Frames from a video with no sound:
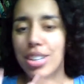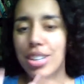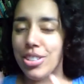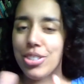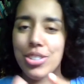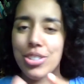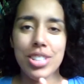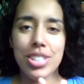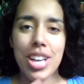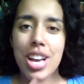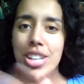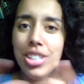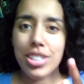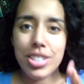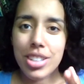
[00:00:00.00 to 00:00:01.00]
You know, just
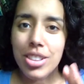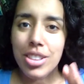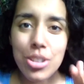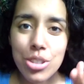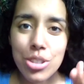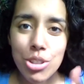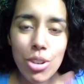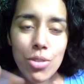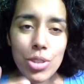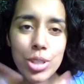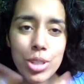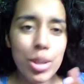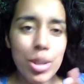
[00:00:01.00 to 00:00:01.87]
just a little short voice.